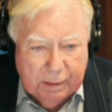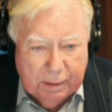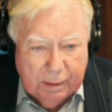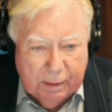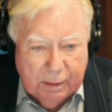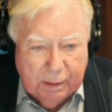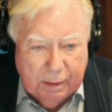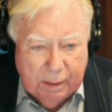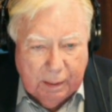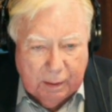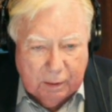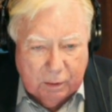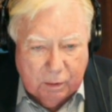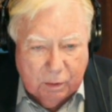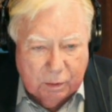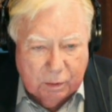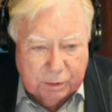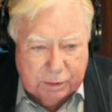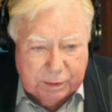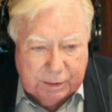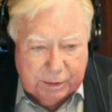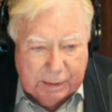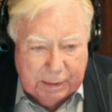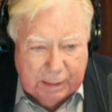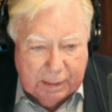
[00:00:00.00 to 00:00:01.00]
Of
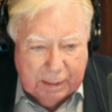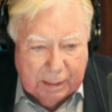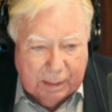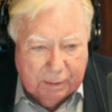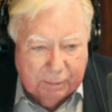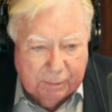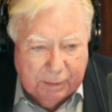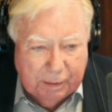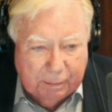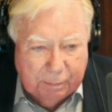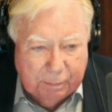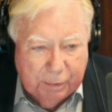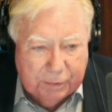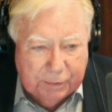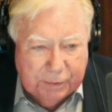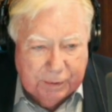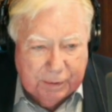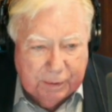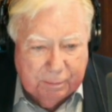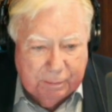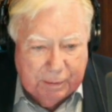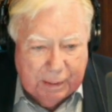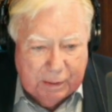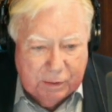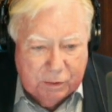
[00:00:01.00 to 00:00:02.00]
course, they put their
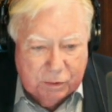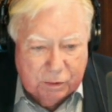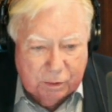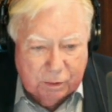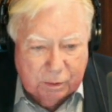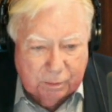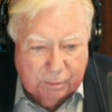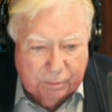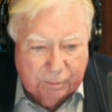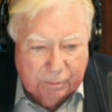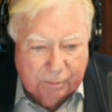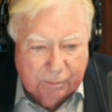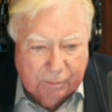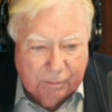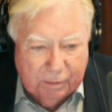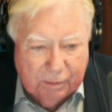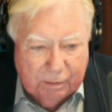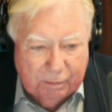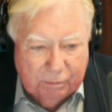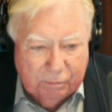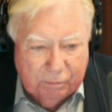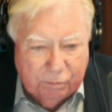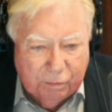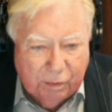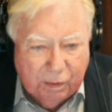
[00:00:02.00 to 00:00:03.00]
major
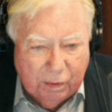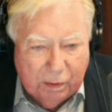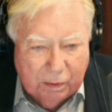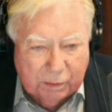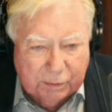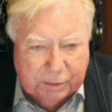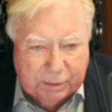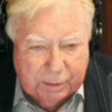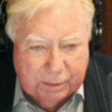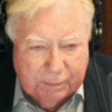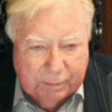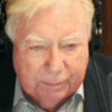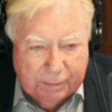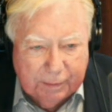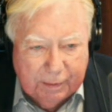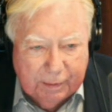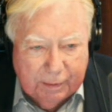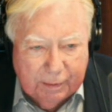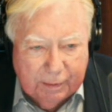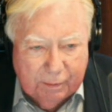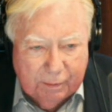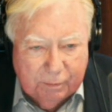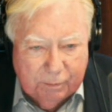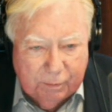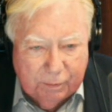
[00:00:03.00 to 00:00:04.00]
vault
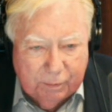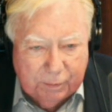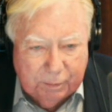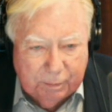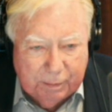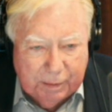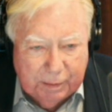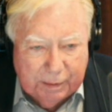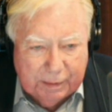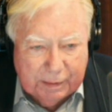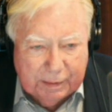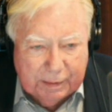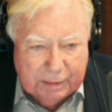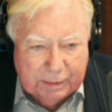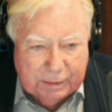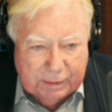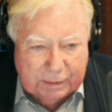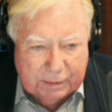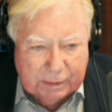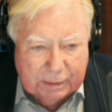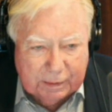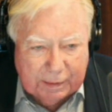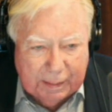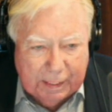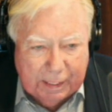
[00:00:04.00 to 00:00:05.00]
with millions
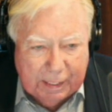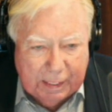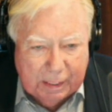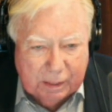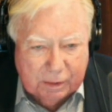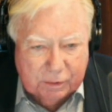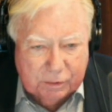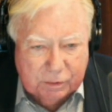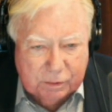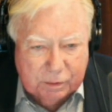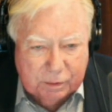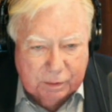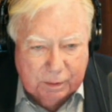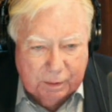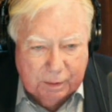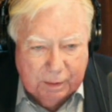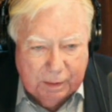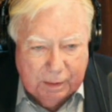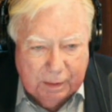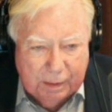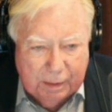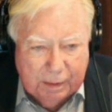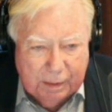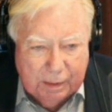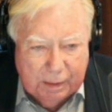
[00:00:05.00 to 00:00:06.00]
in cash
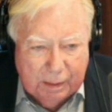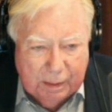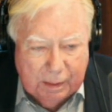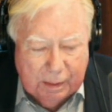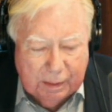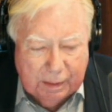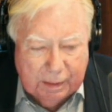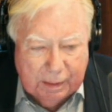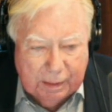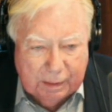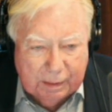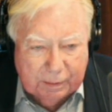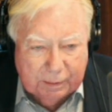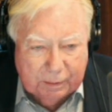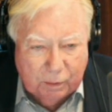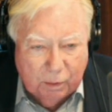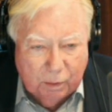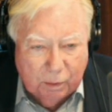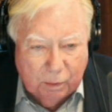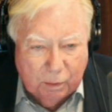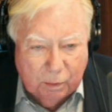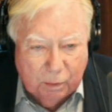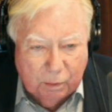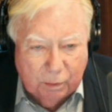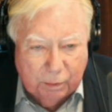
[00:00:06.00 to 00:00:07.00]
and
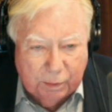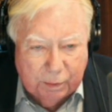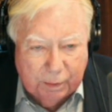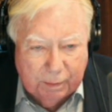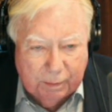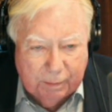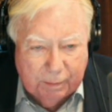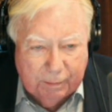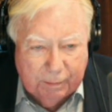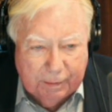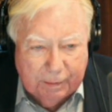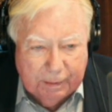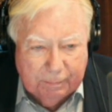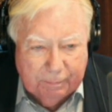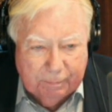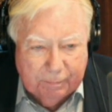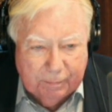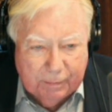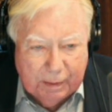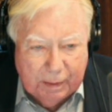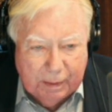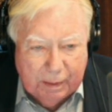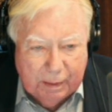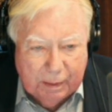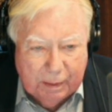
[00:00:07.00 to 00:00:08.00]
gold
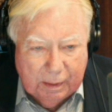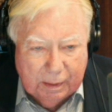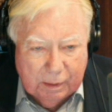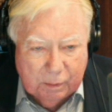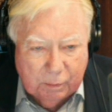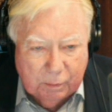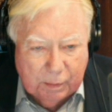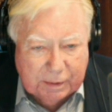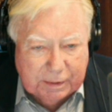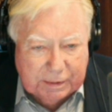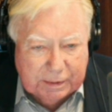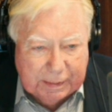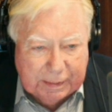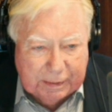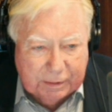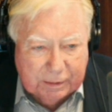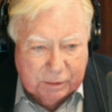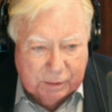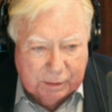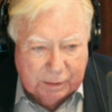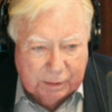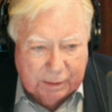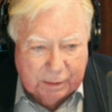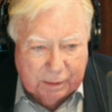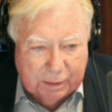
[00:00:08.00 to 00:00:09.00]
in a
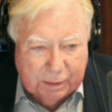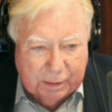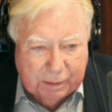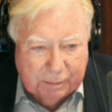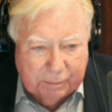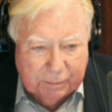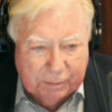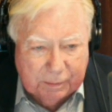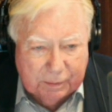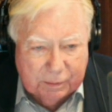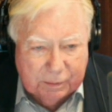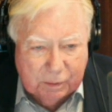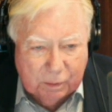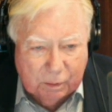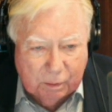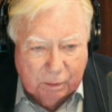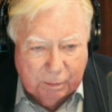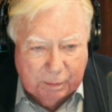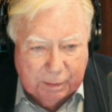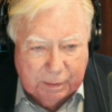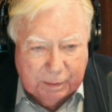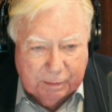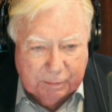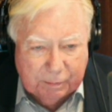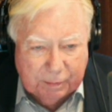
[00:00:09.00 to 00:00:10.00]
residential area, so it will
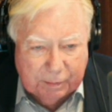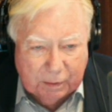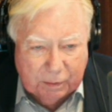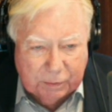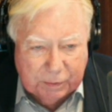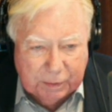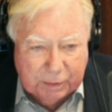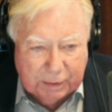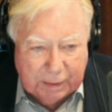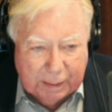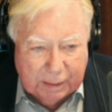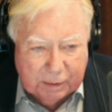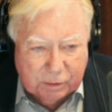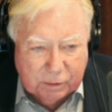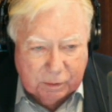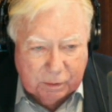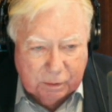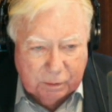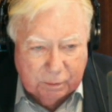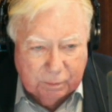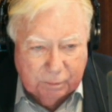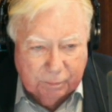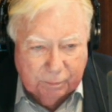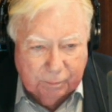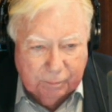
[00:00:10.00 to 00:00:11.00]
be difficult to get
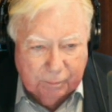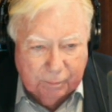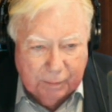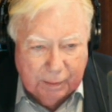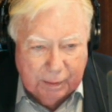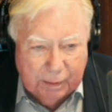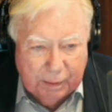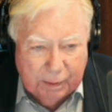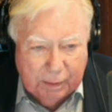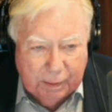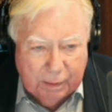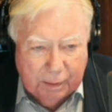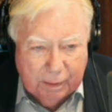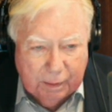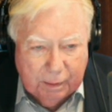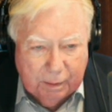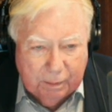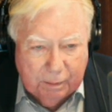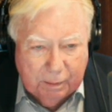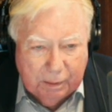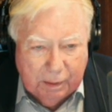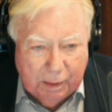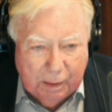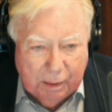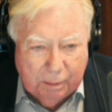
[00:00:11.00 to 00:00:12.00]
to.
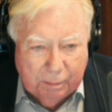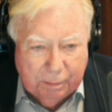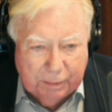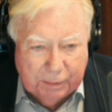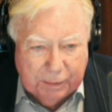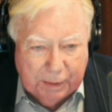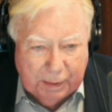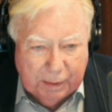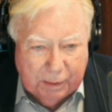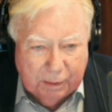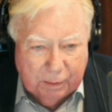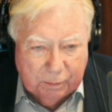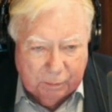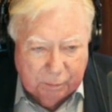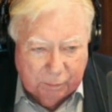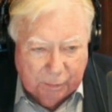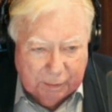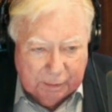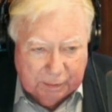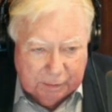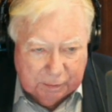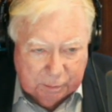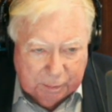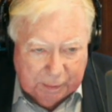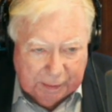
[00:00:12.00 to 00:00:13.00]
But
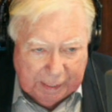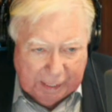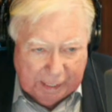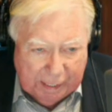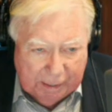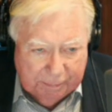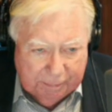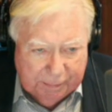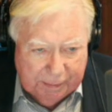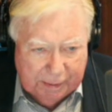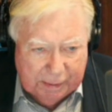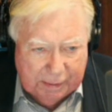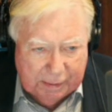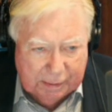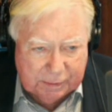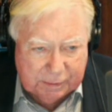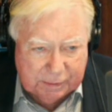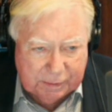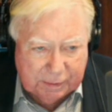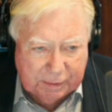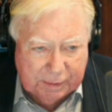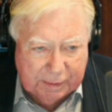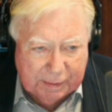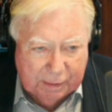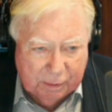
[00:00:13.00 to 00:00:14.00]
what has been happening is
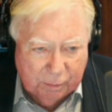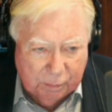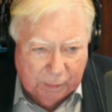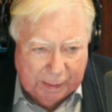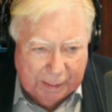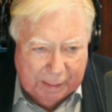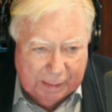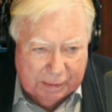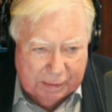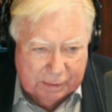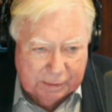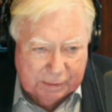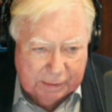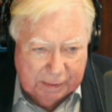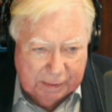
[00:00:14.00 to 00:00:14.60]
that the Iran's